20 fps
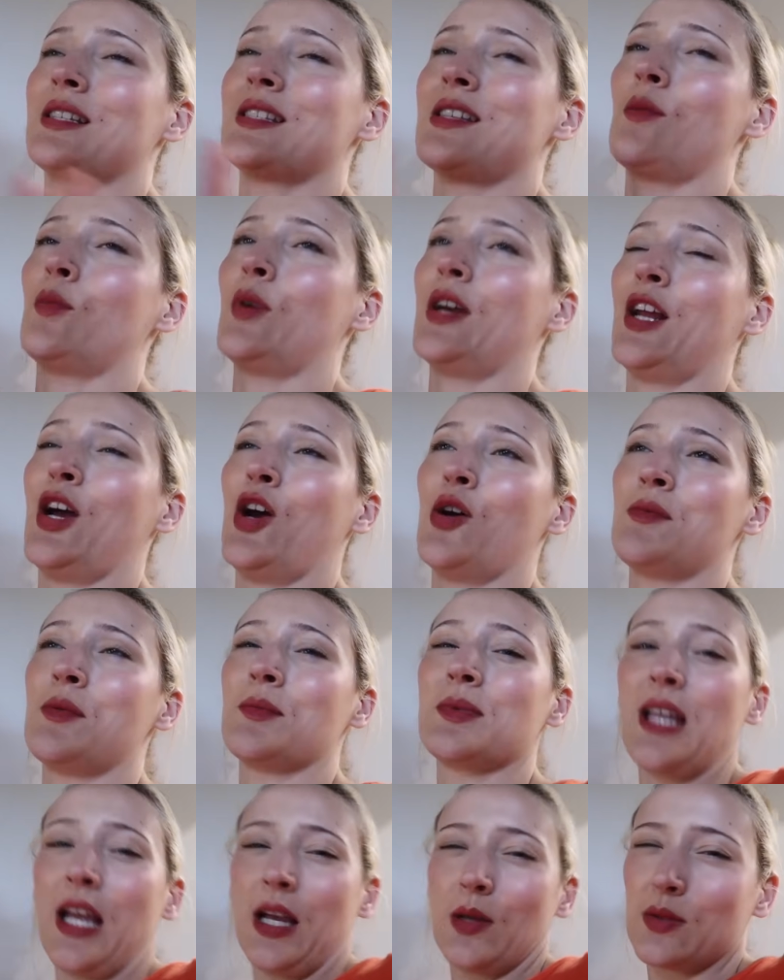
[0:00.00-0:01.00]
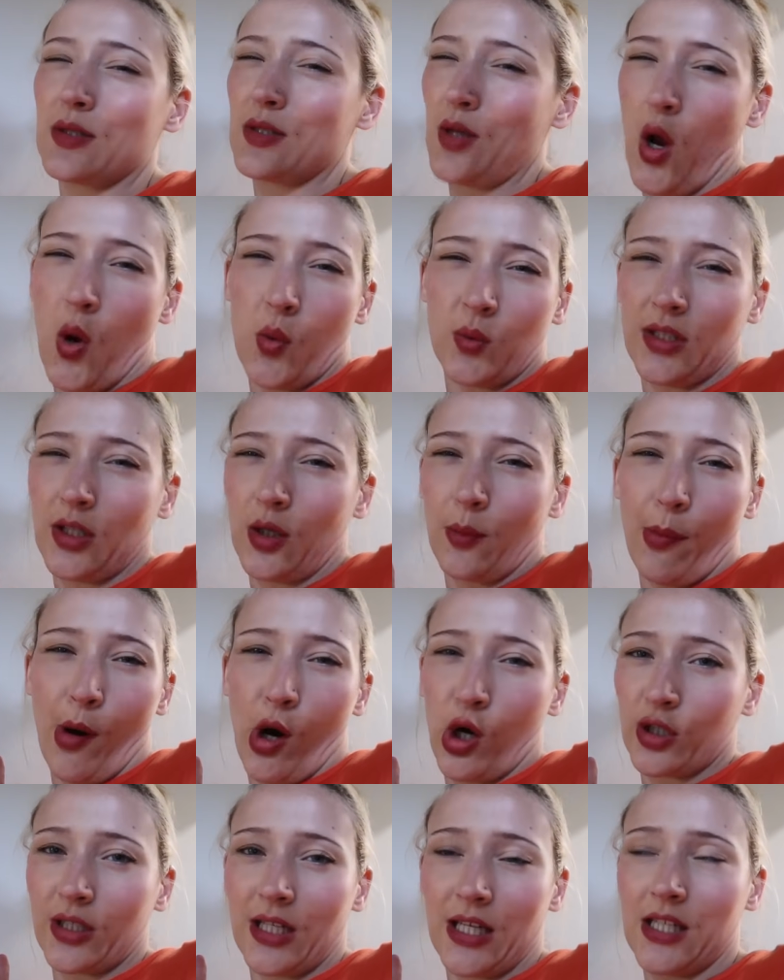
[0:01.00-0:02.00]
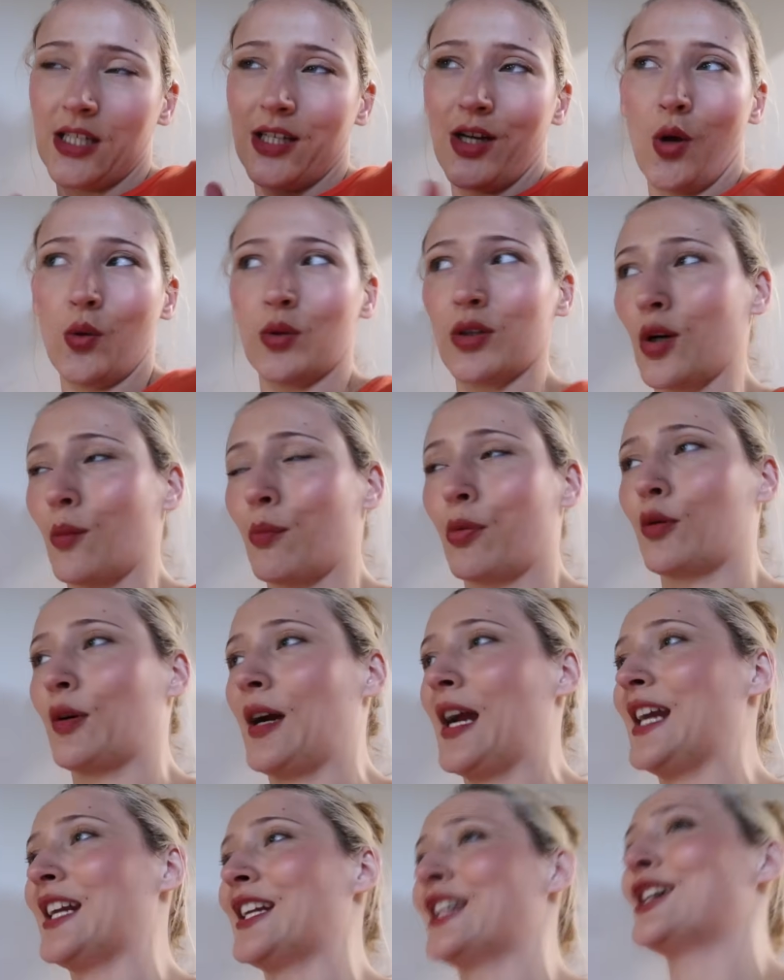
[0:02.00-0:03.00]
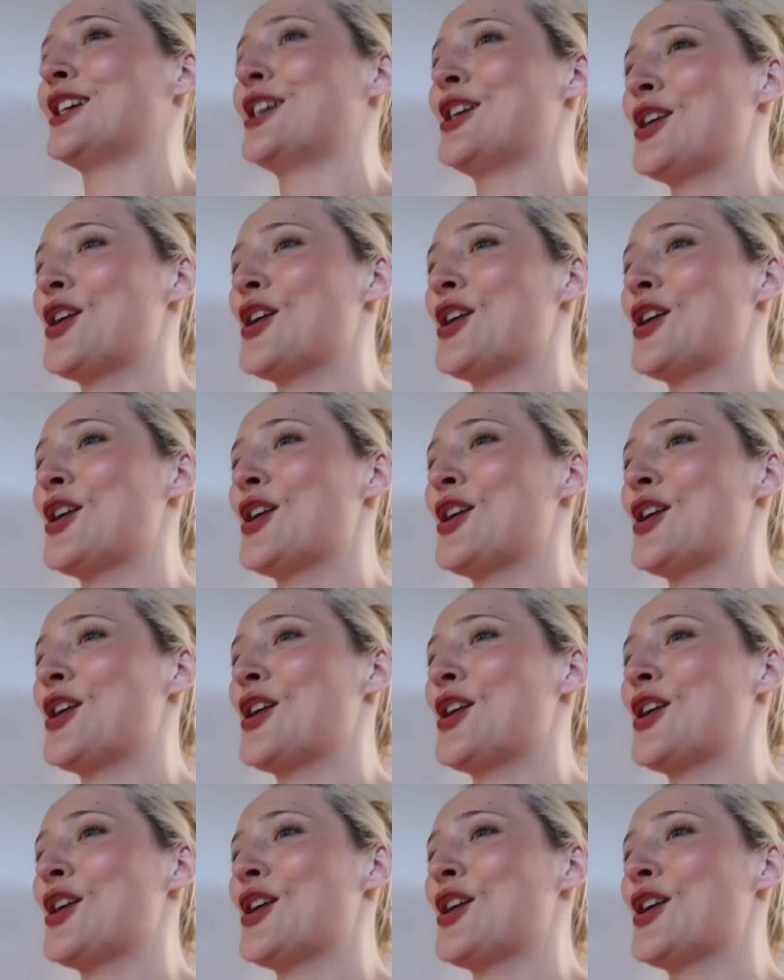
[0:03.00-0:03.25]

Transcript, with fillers: I subwayed home, it was like its own little party, own little parade.